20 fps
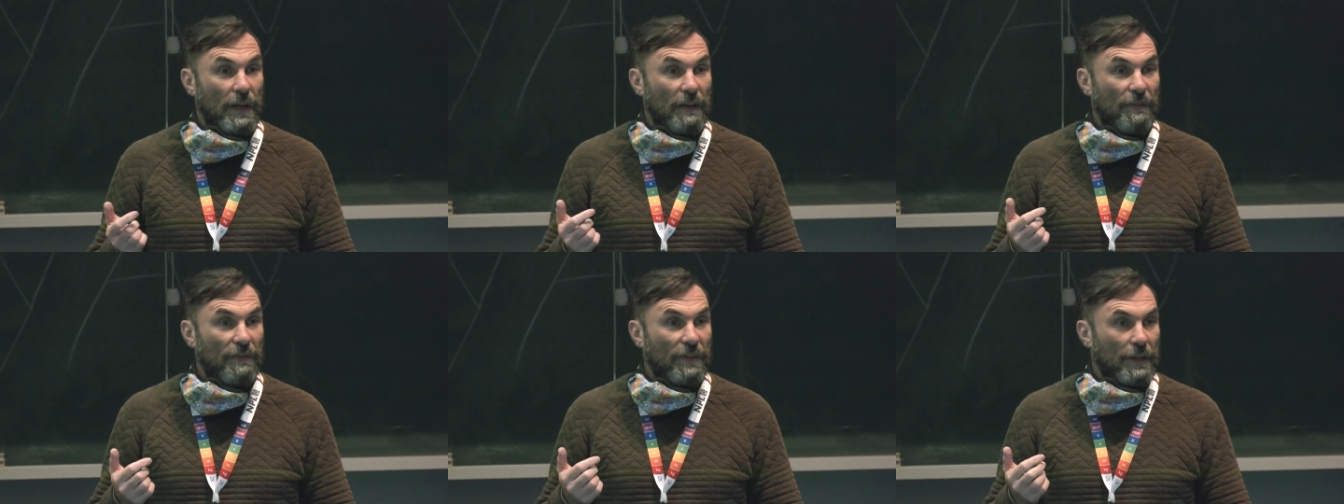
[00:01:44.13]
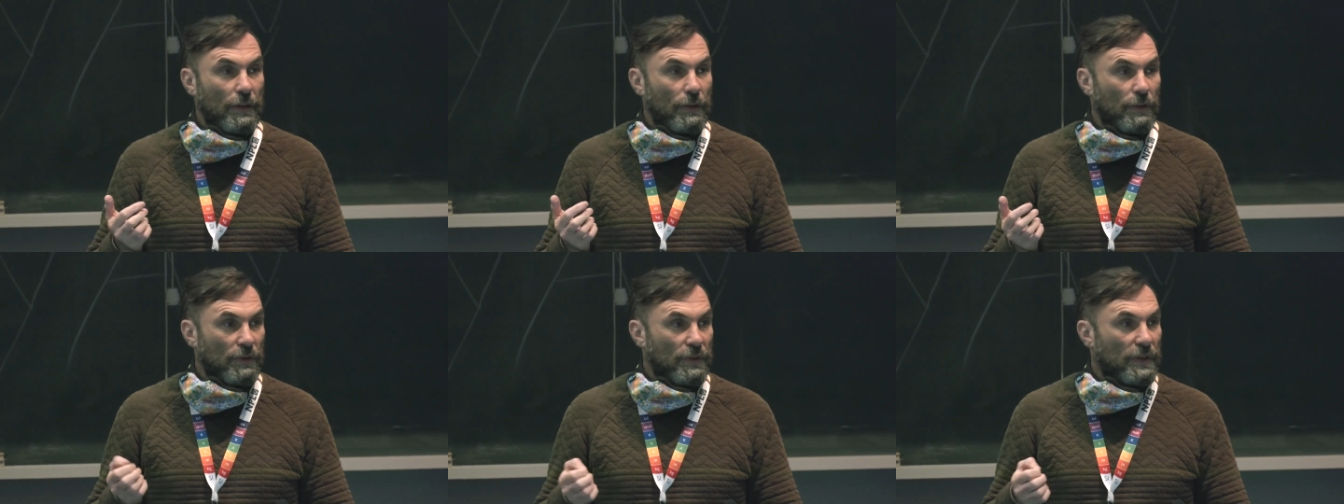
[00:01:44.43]
If
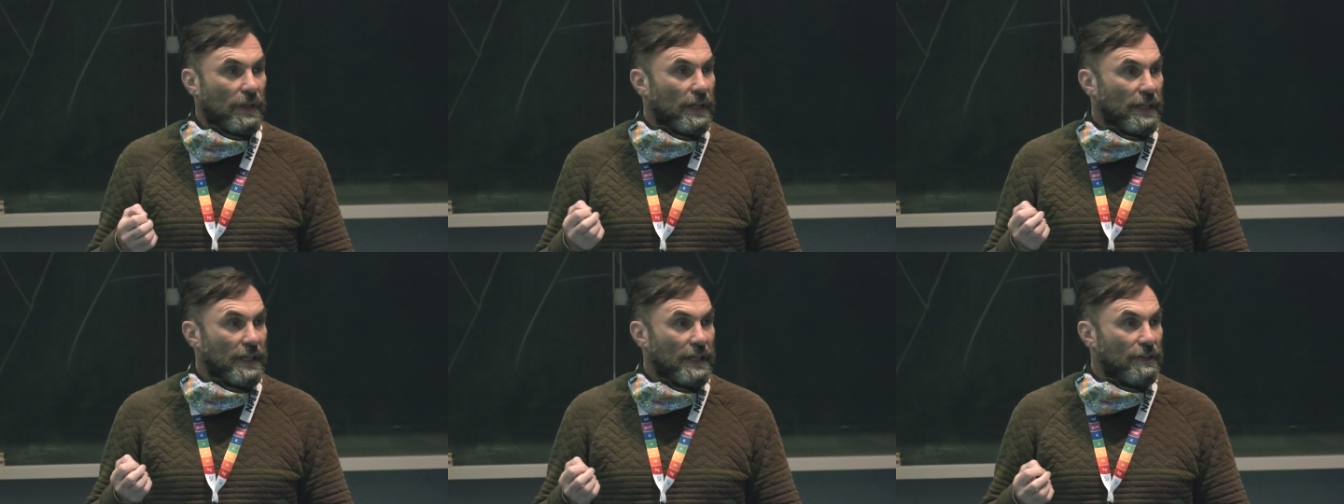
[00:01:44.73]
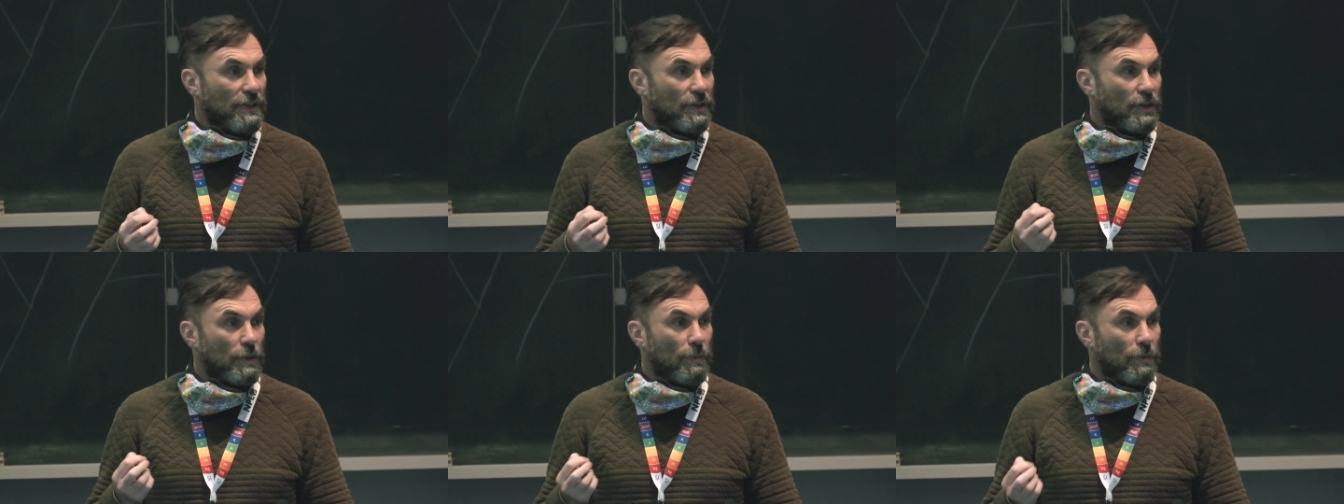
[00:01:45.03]
it looks like
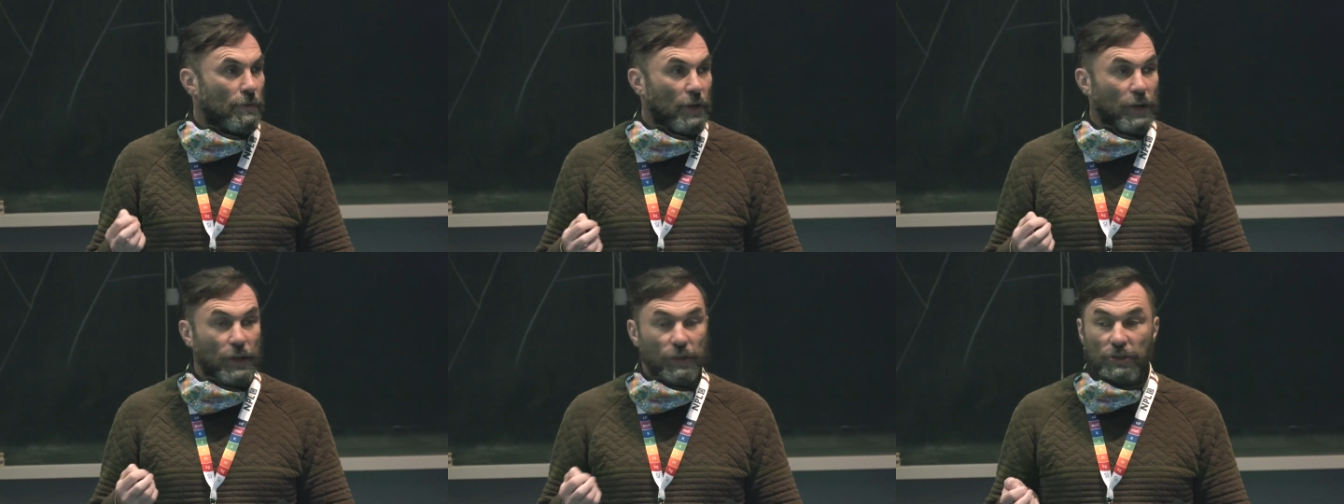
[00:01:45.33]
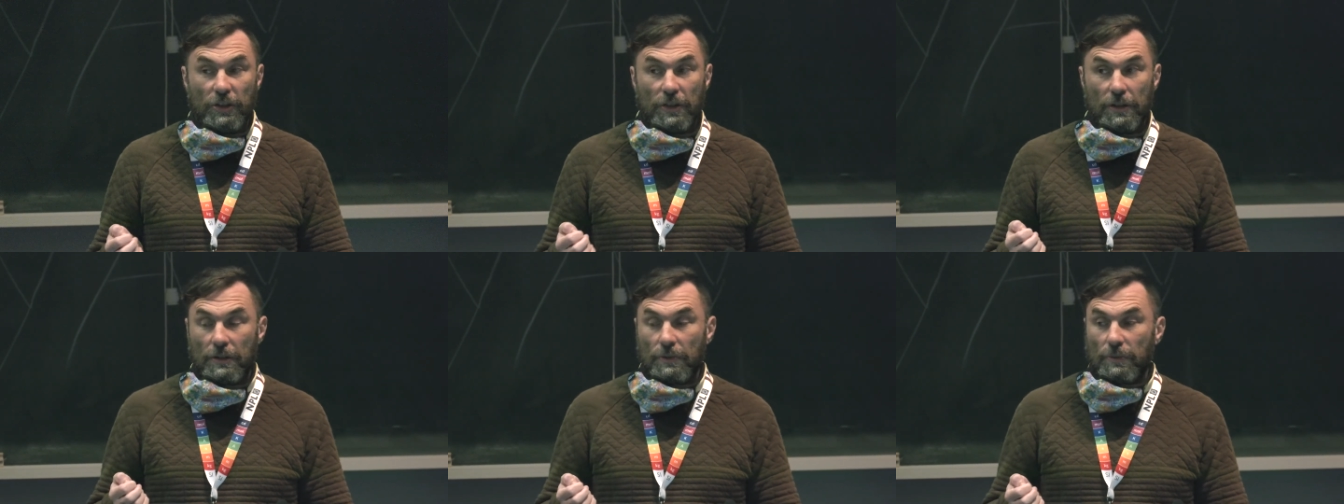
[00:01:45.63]
it's super
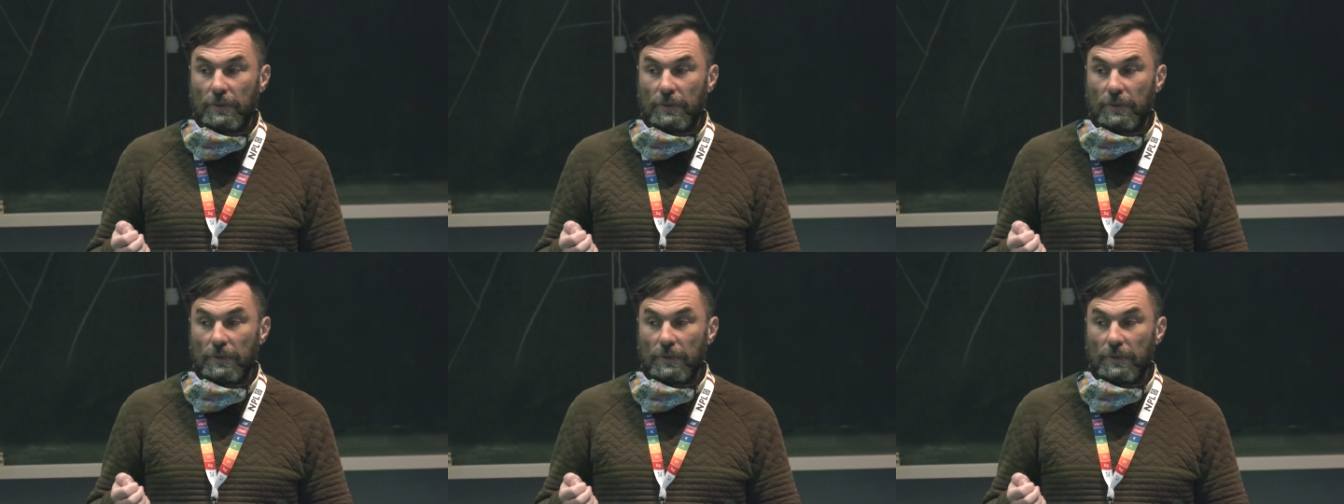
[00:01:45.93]
urgent,